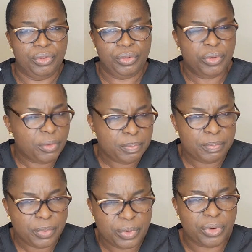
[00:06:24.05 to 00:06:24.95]
Who
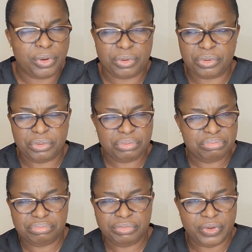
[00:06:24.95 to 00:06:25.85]

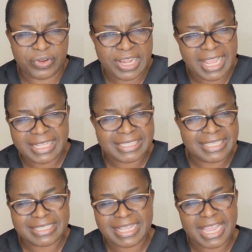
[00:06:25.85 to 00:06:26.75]
urinates
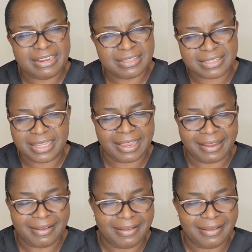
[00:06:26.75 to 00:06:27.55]
inside the sink?